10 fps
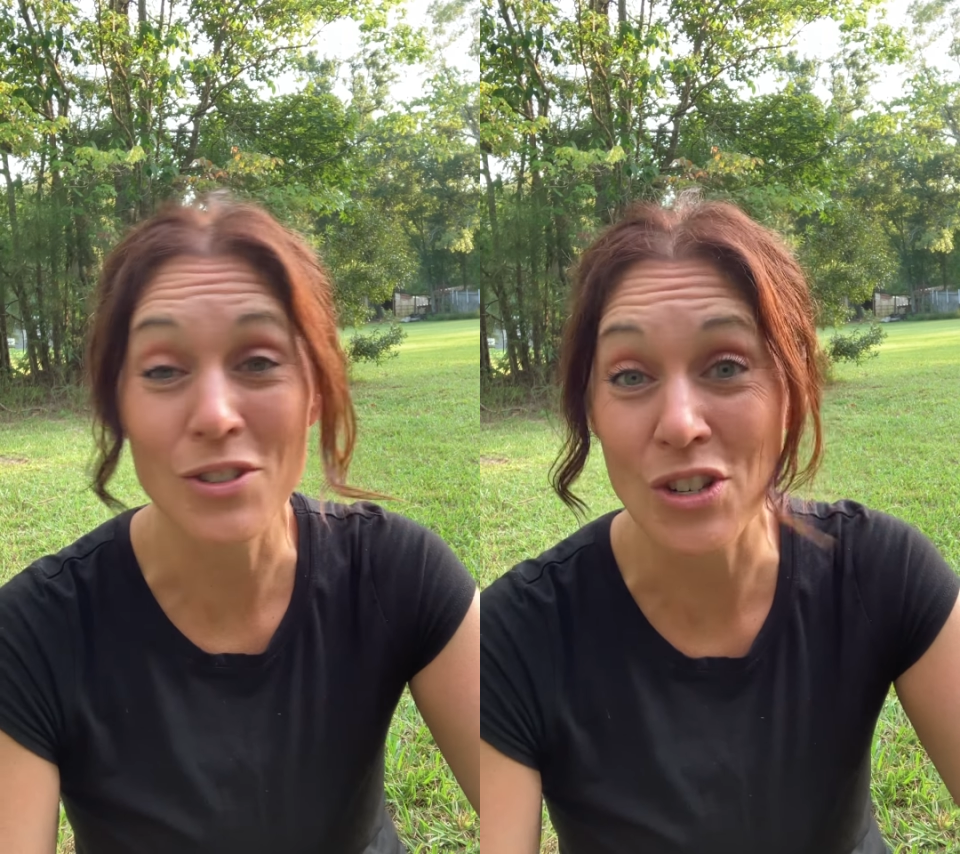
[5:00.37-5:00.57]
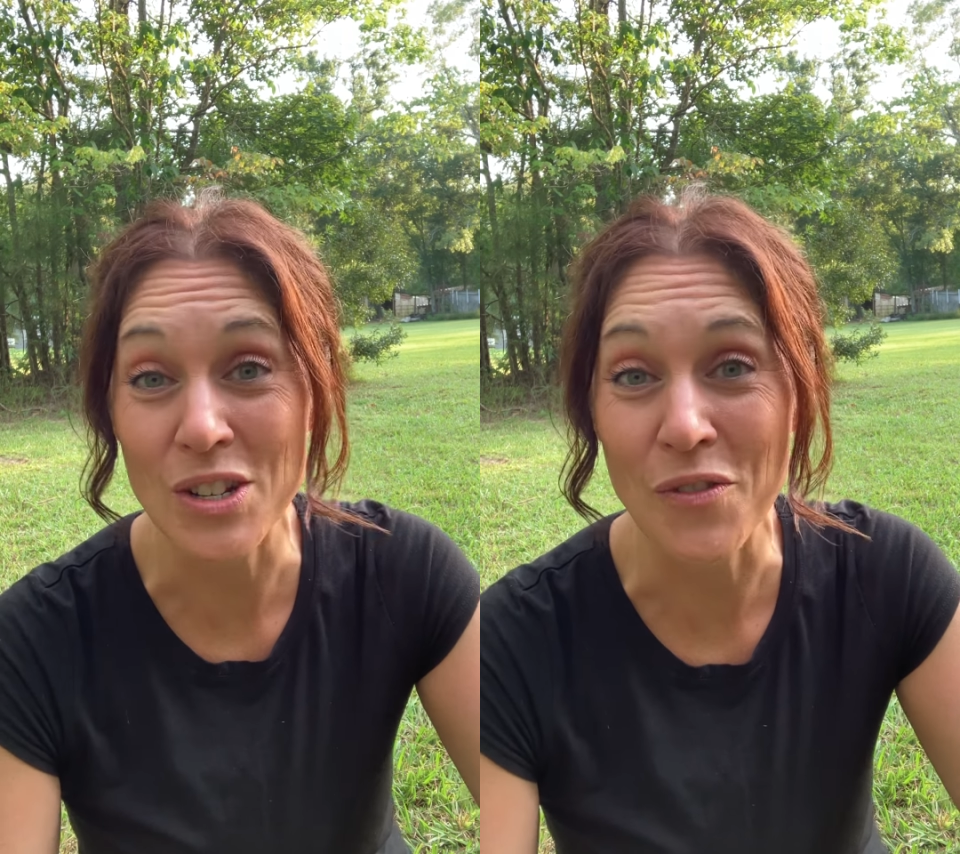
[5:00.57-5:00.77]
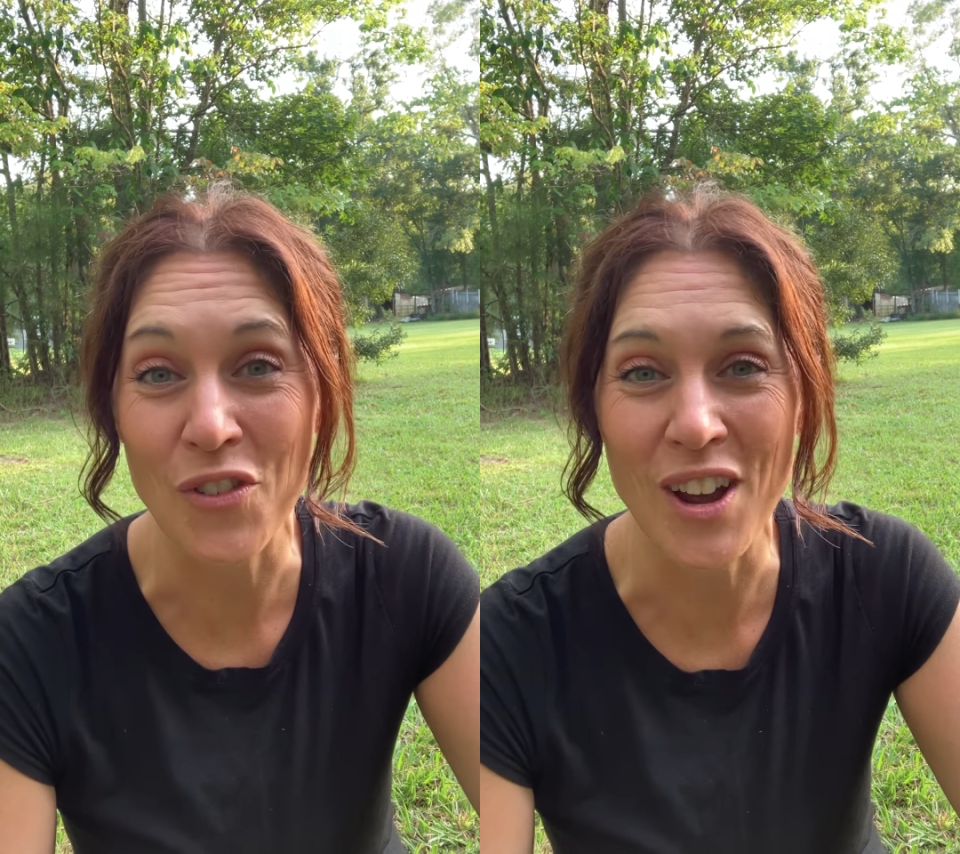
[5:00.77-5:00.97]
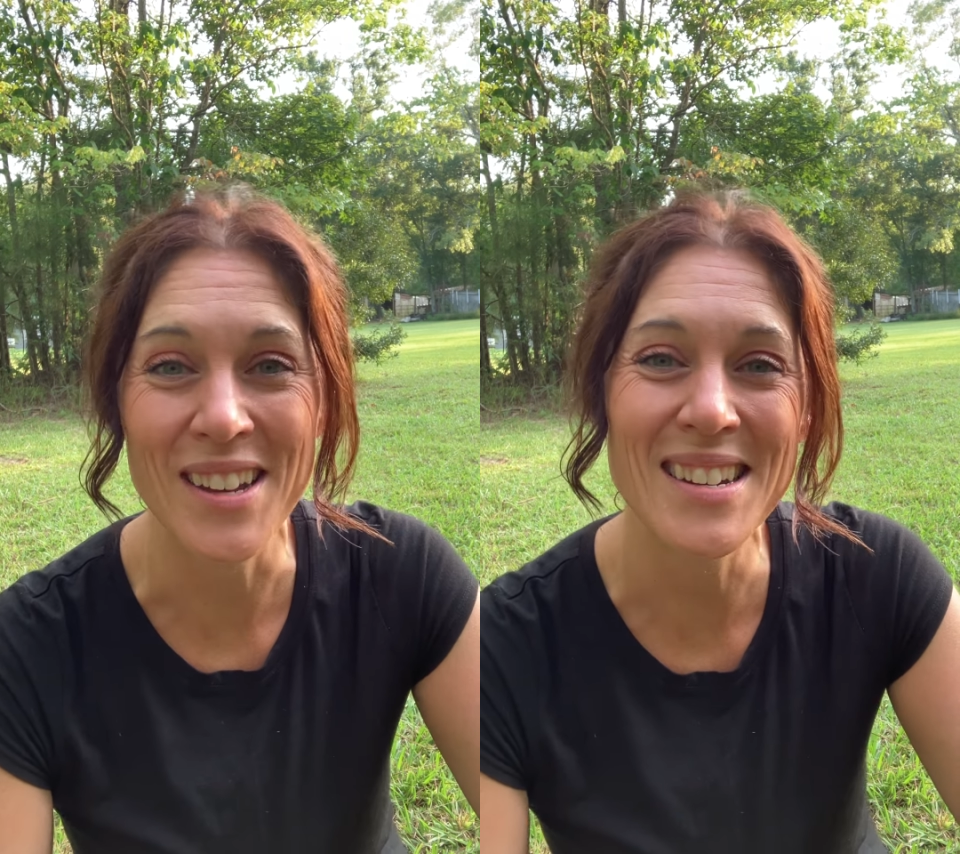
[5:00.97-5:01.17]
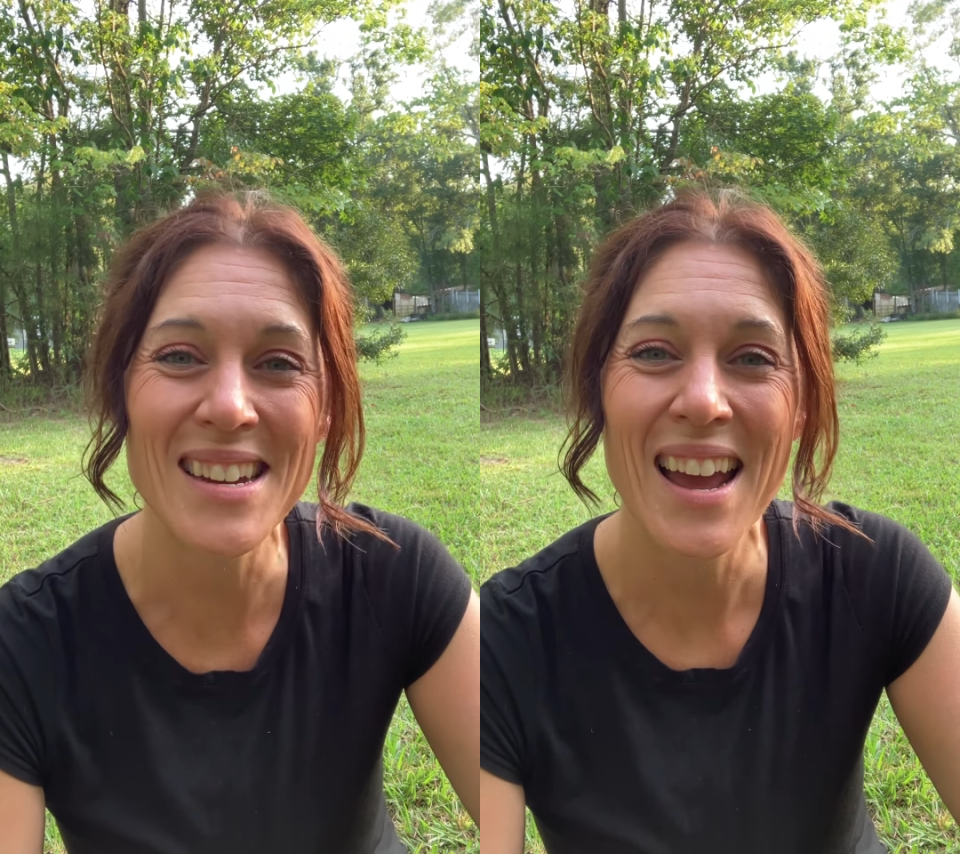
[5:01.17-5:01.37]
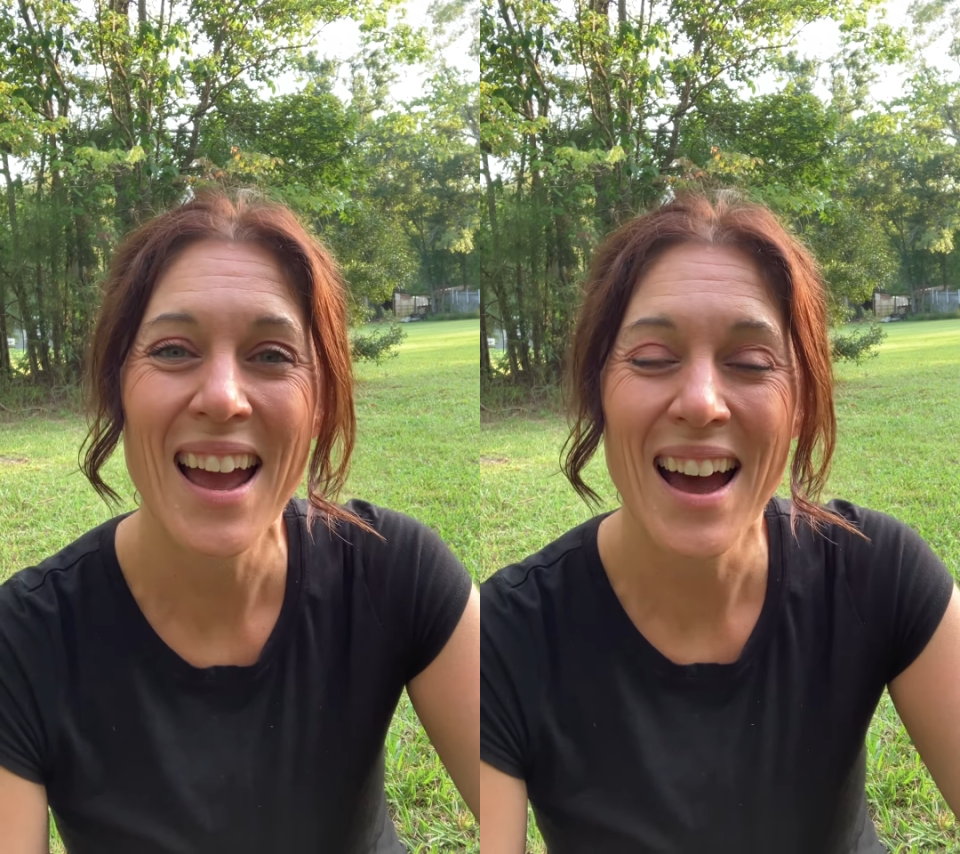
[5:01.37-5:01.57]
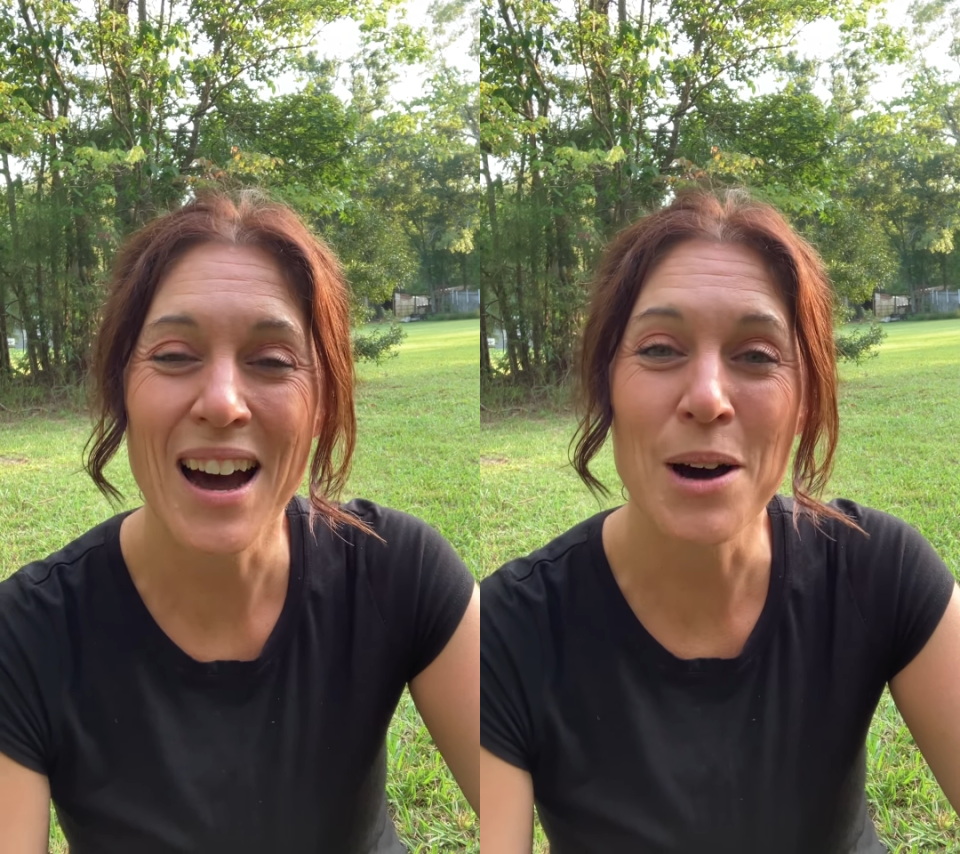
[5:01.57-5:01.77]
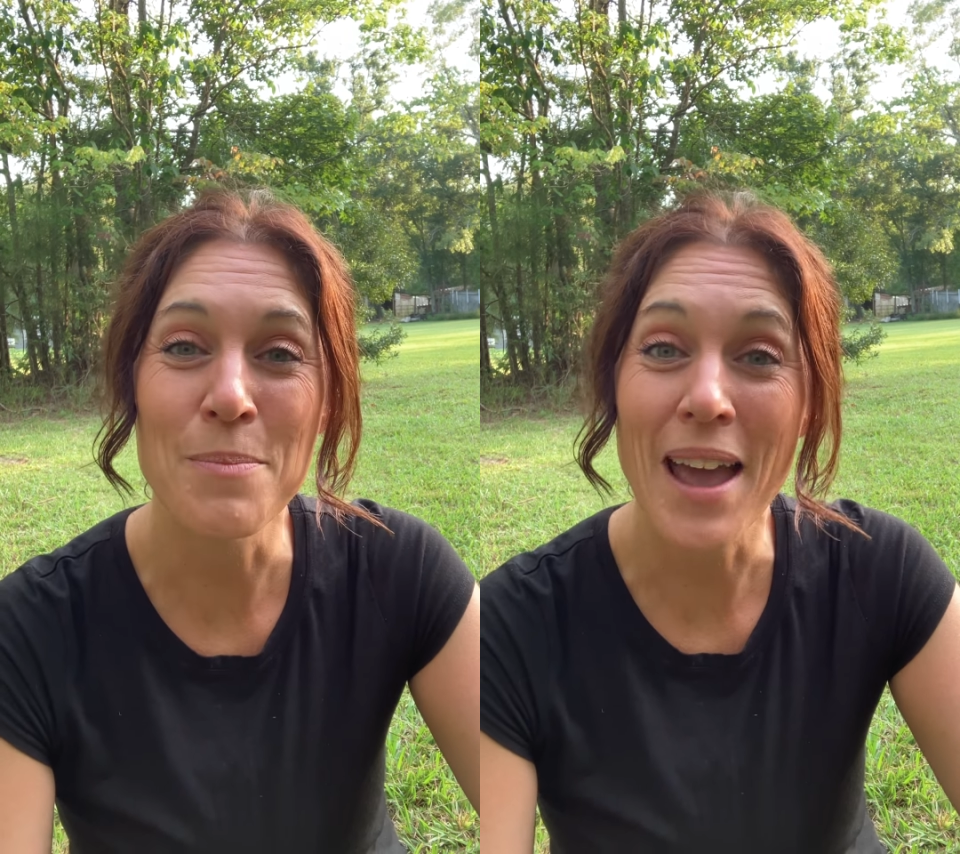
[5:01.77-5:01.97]
just a friend
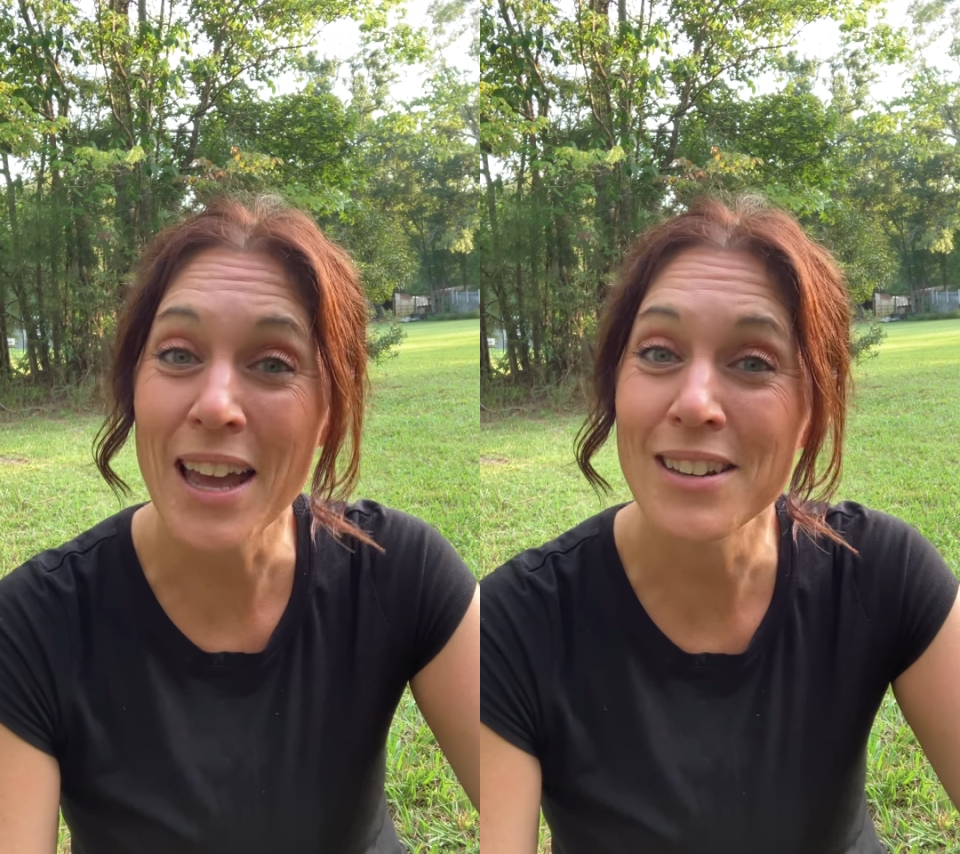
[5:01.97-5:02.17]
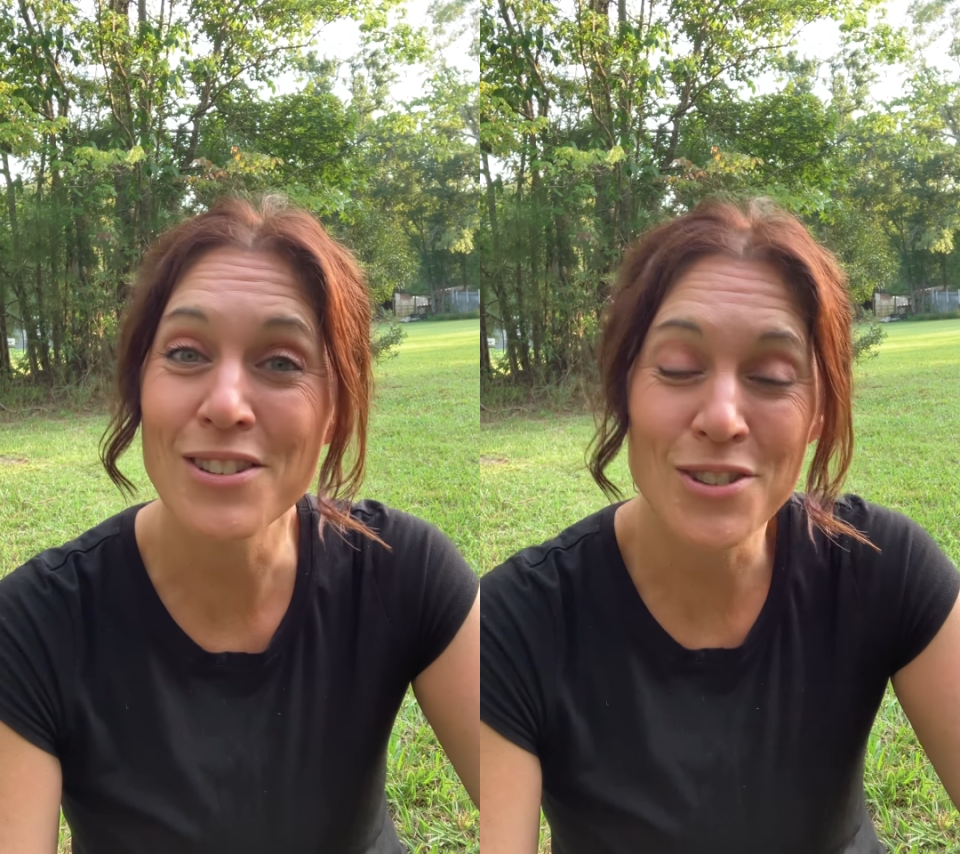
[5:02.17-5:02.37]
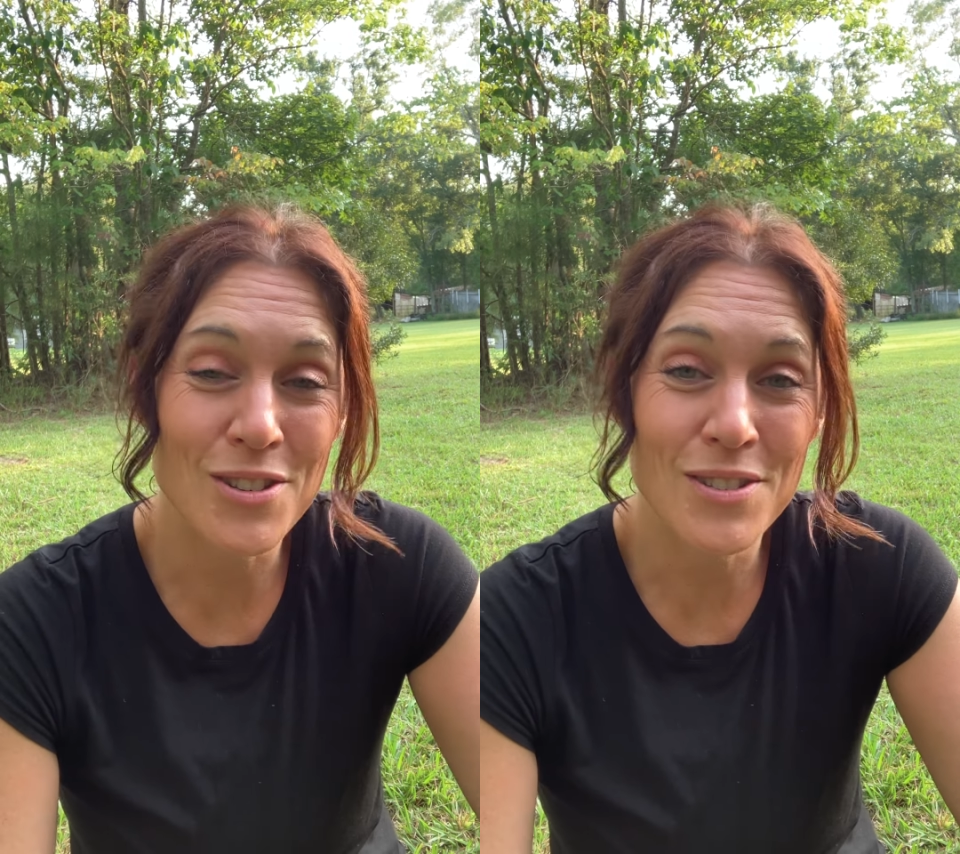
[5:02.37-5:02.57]
um, and